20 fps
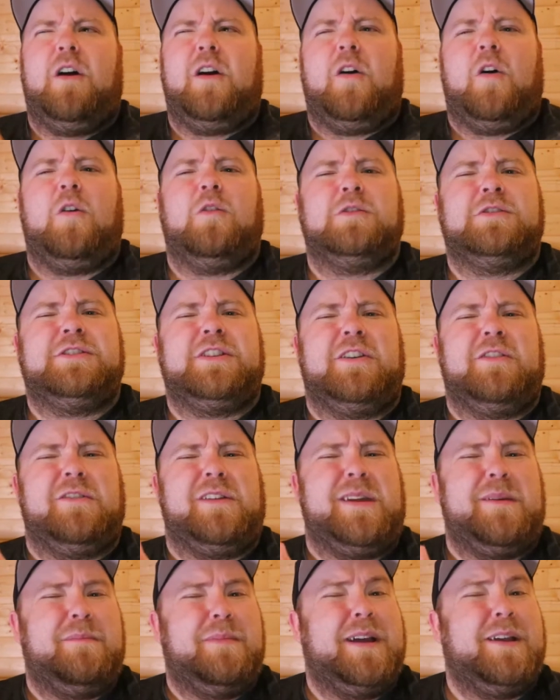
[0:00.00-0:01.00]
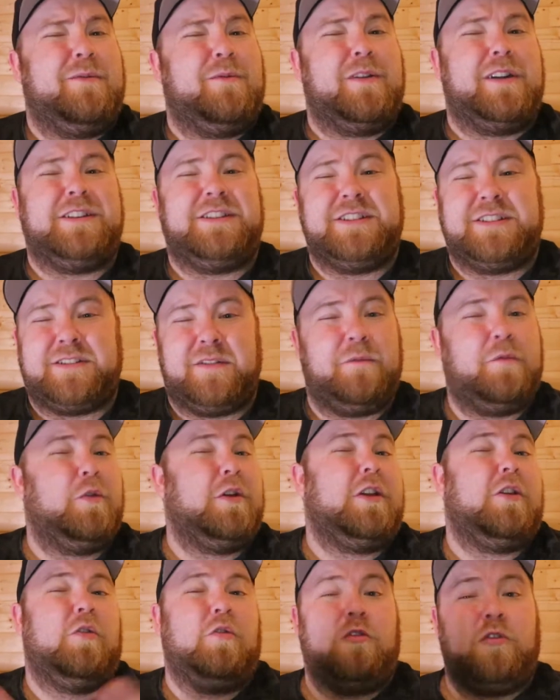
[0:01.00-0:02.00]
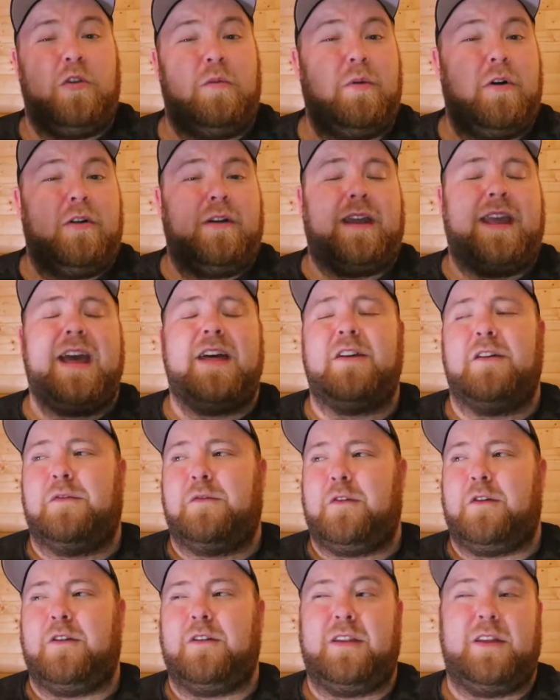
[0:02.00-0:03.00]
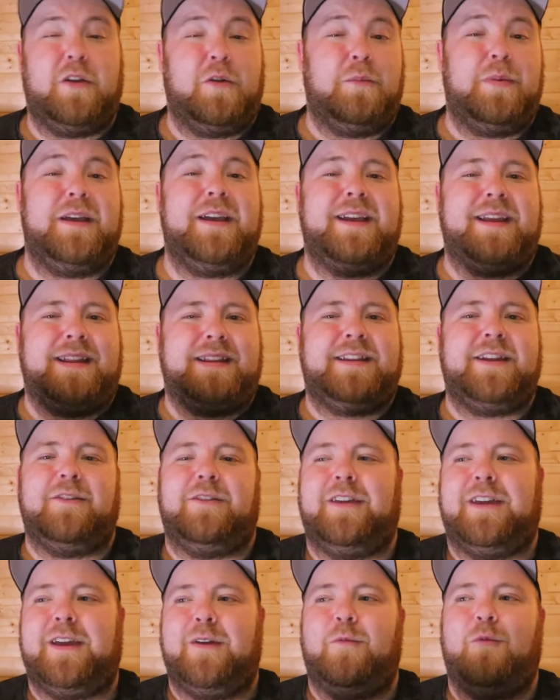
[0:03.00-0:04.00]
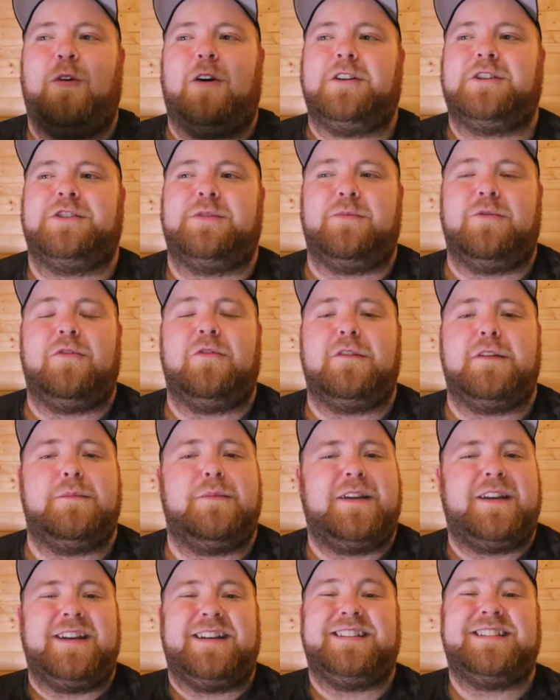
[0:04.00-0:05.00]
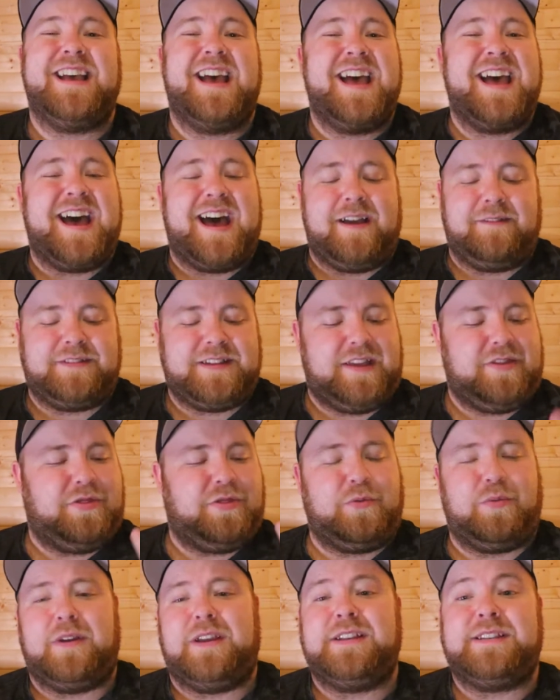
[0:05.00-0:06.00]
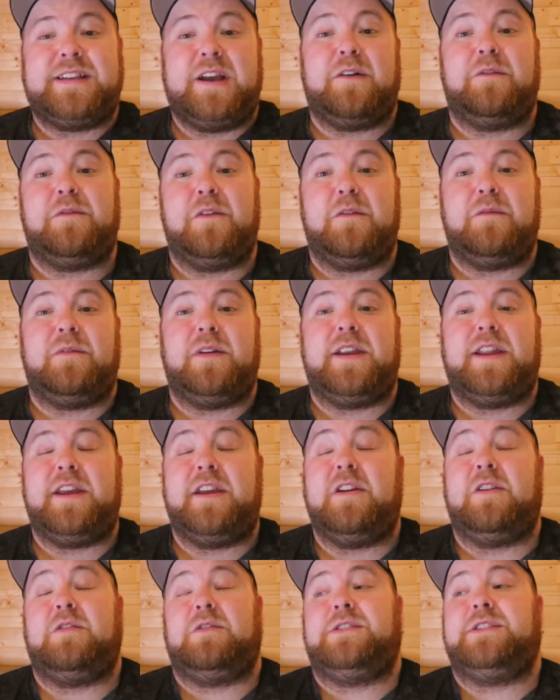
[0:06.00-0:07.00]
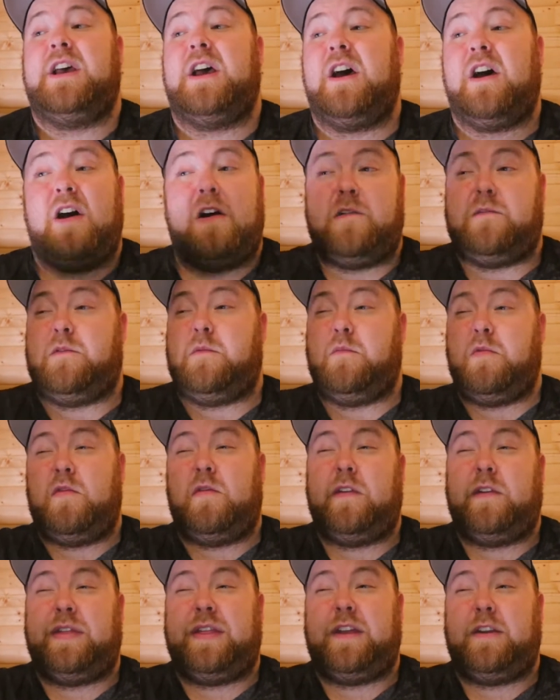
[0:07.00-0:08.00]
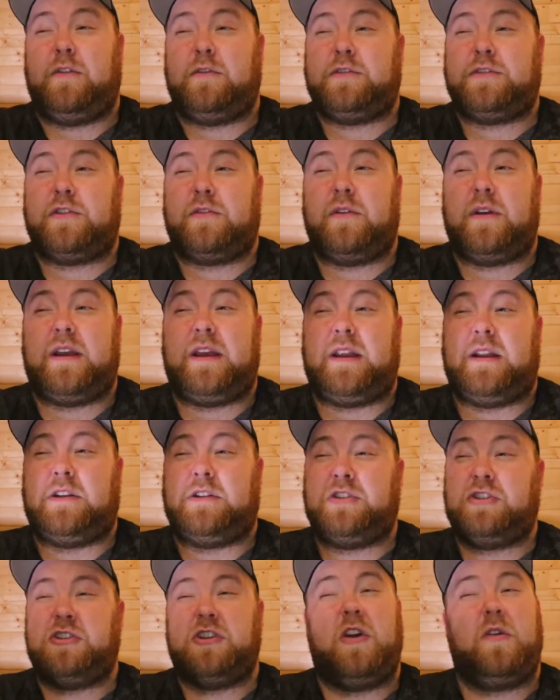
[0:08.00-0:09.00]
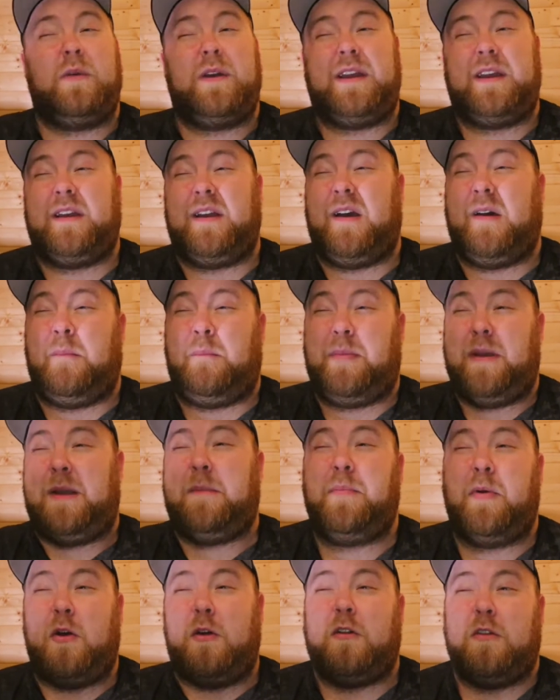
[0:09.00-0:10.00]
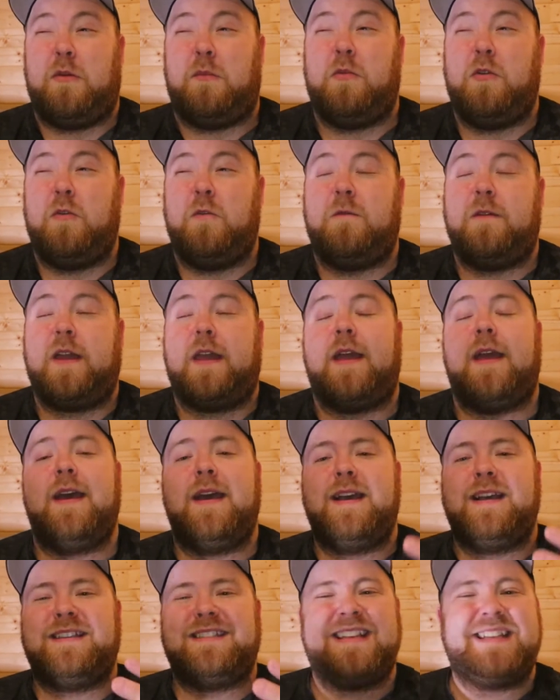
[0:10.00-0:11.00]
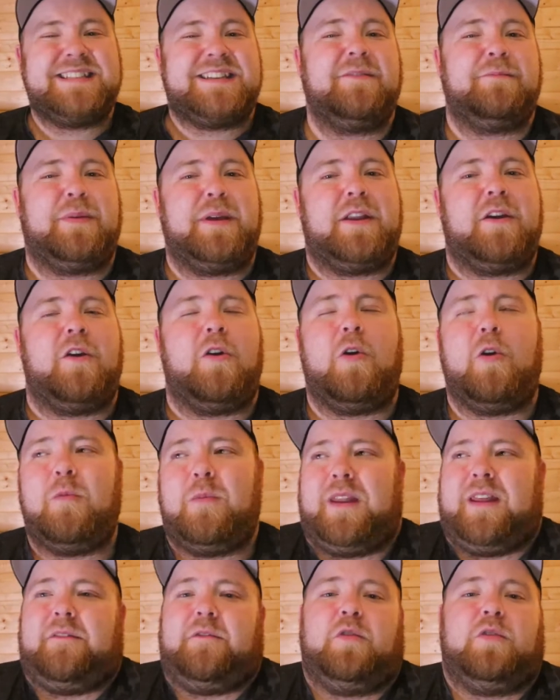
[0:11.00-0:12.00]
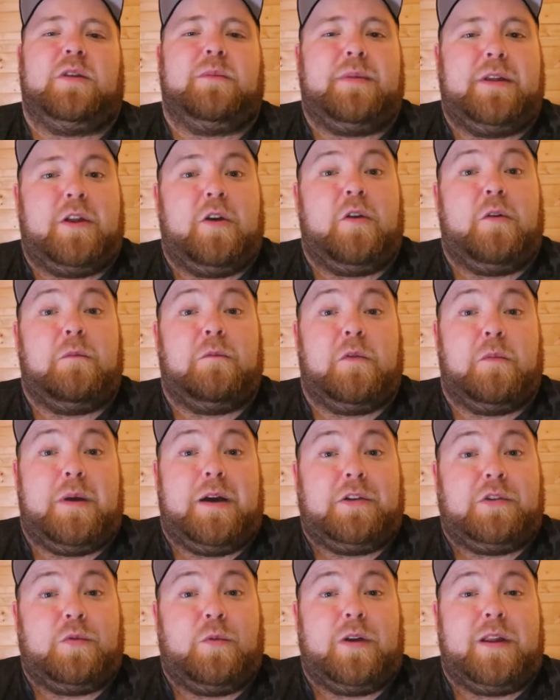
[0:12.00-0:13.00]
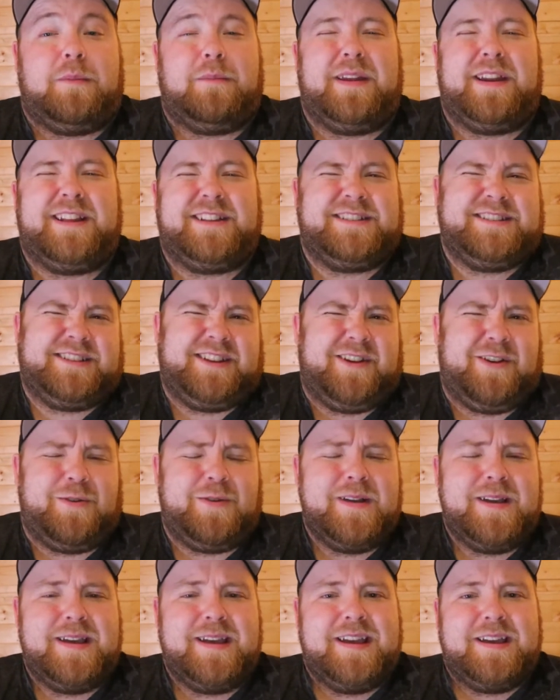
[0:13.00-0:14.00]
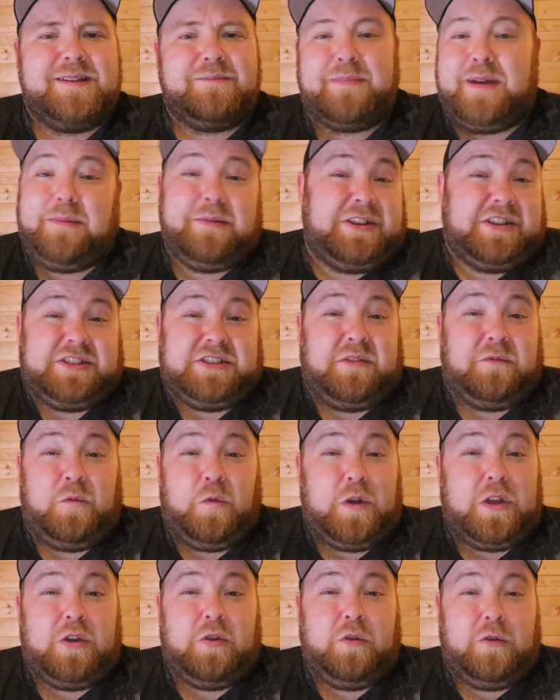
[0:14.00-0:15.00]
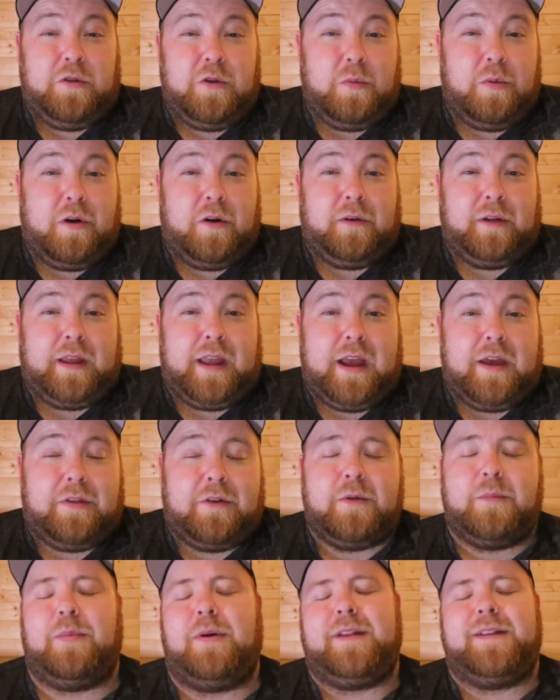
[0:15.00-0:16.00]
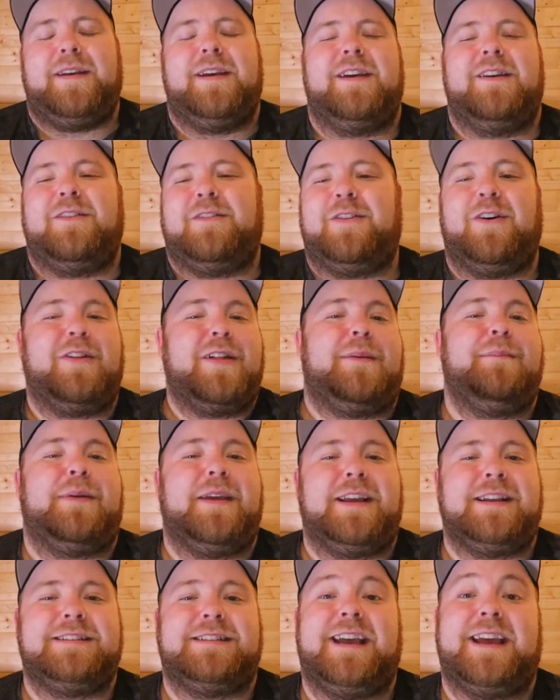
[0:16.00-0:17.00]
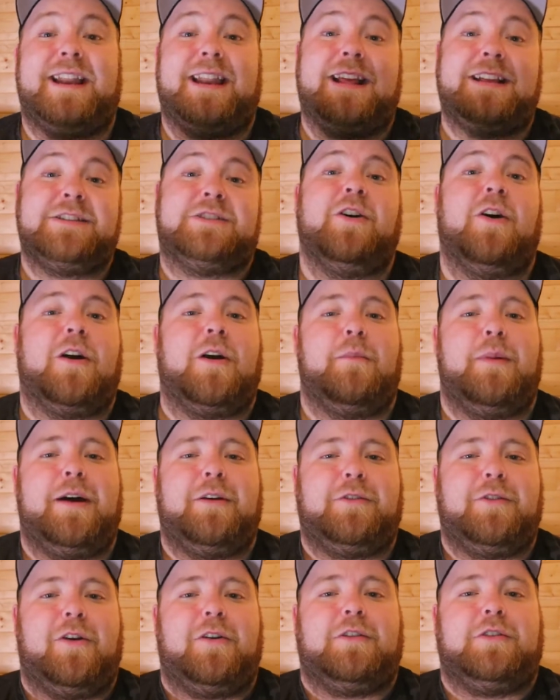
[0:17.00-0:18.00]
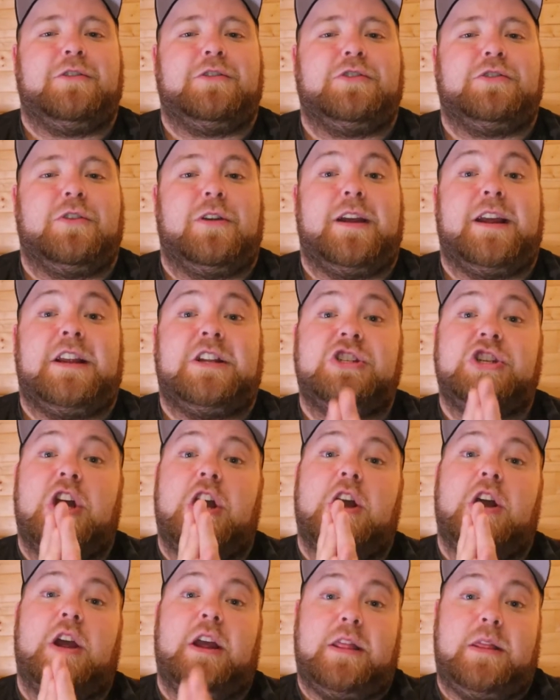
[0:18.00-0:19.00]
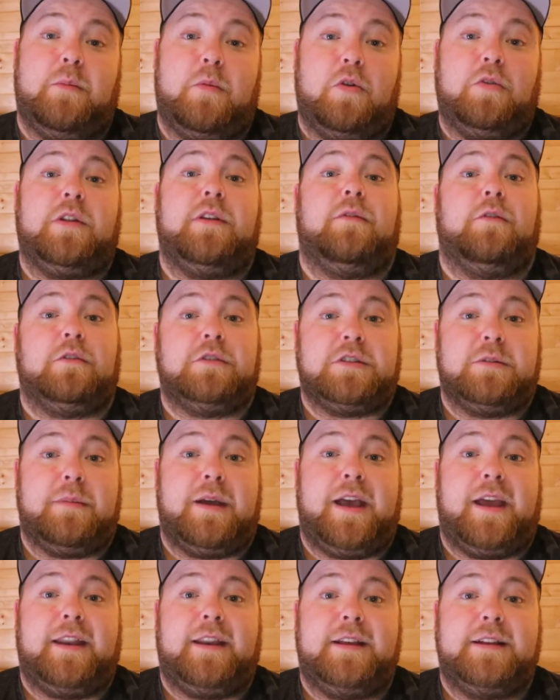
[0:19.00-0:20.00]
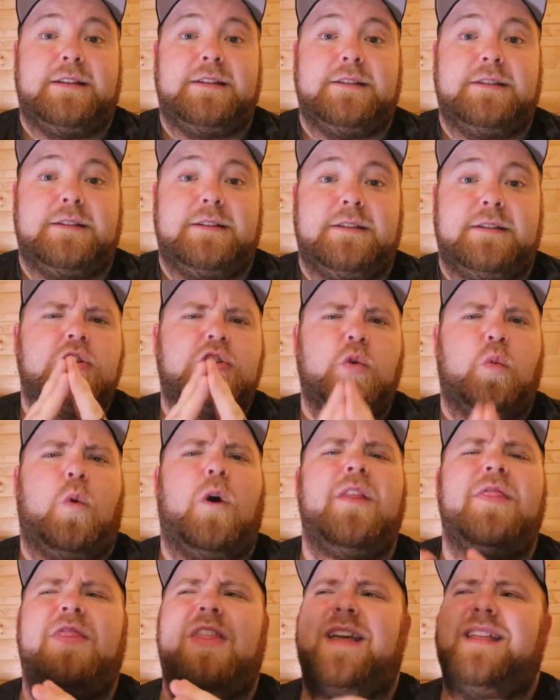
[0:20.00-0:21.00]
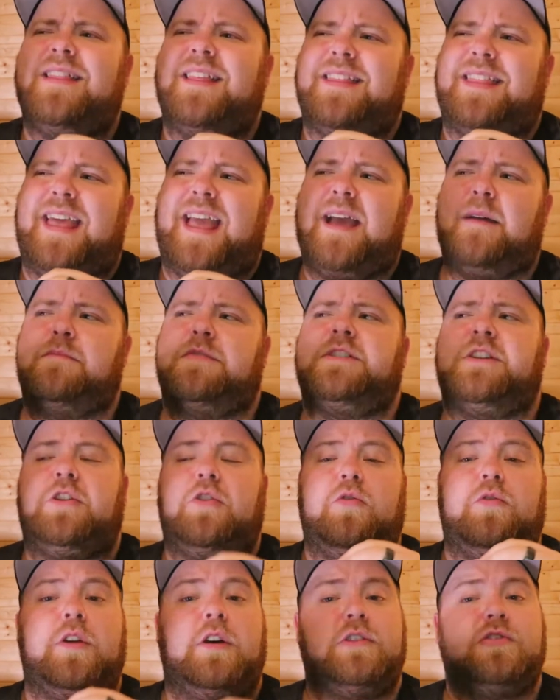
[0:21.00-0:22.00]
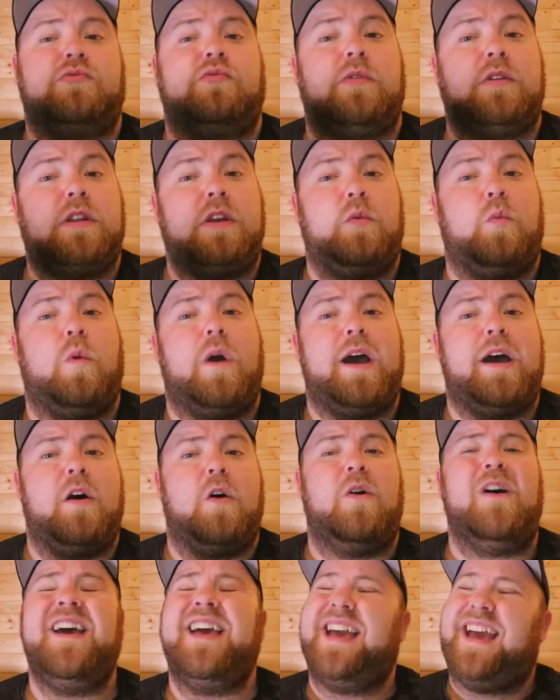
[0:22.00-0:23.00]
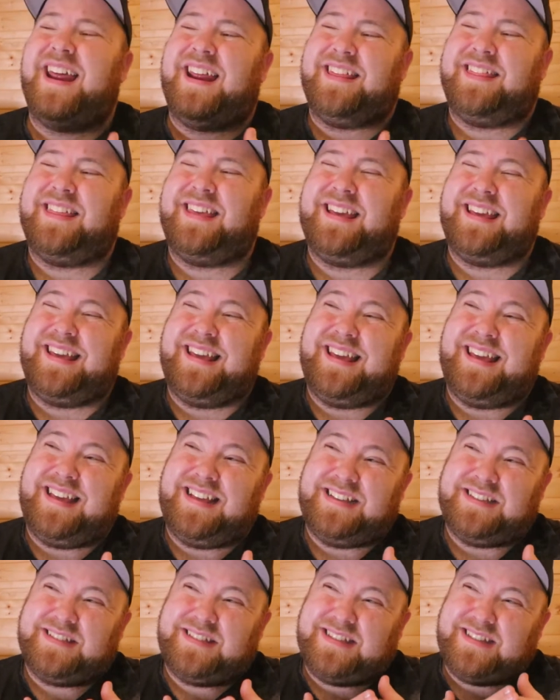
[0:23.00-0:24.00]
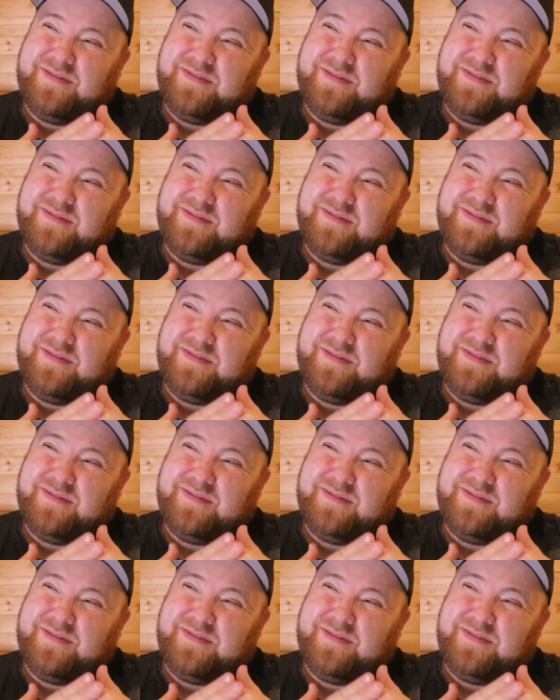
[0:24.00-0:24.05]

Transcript: Also, you might want to just avoid YouTube altogether for a little bit until you can watch the movie, because I've seen 3 cell phone videos of a movie theater screen showing a big part of the movie since I've been home, and I've only been home for about 20 minutes, so maybe just avoid YouTube altogether. But with all that being said, let's talk about Doctor Strange in the Multiverse of Madness. So one thing that the MCU does really well, and I think is